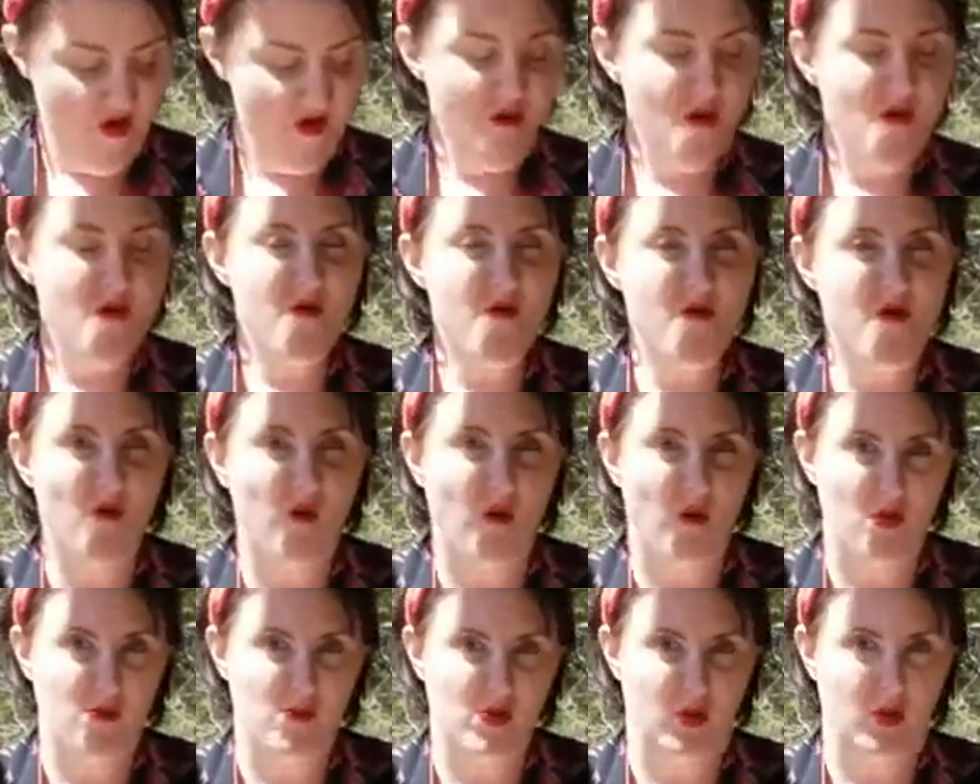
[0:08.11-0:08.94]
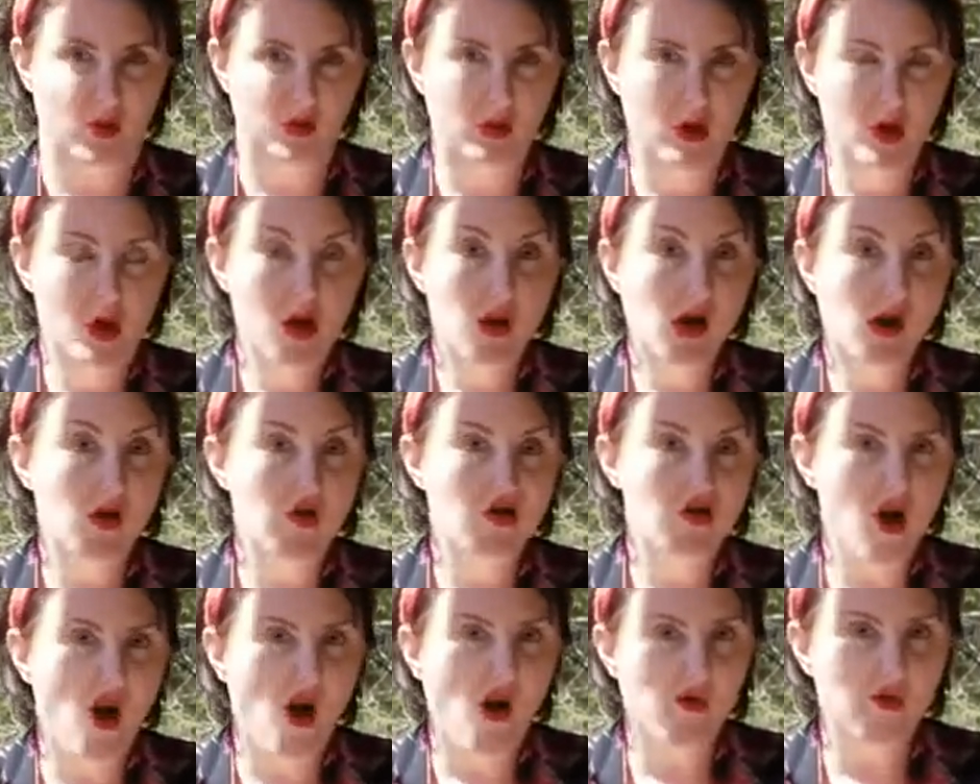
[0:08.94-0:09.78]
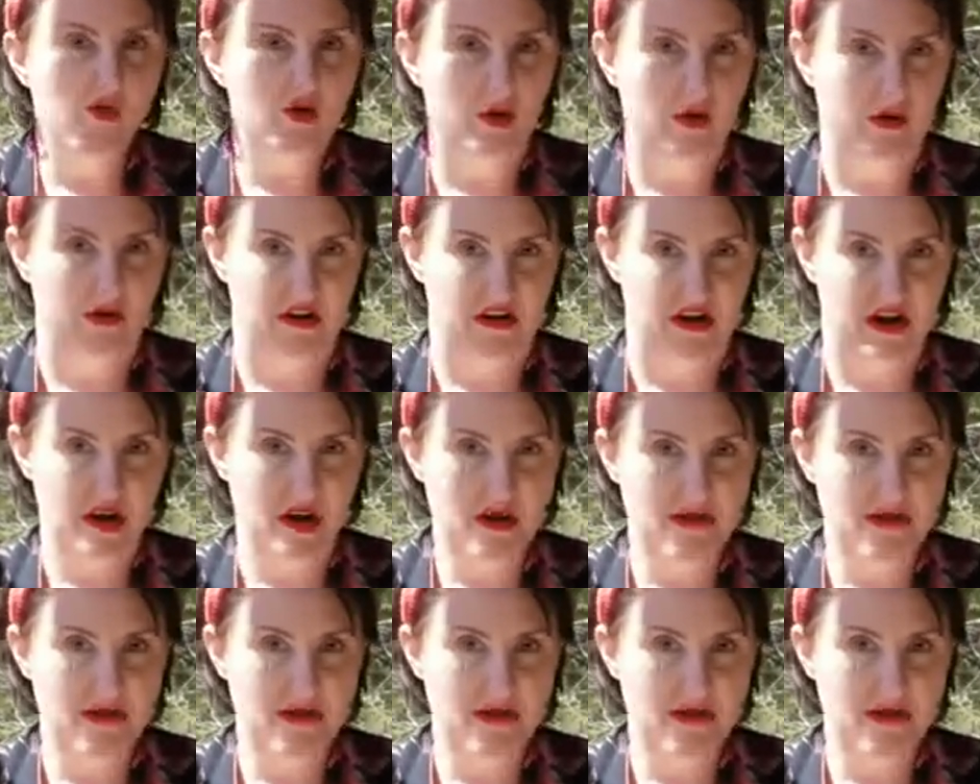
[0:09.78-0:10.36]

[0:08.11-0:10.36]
Horrible, No Good,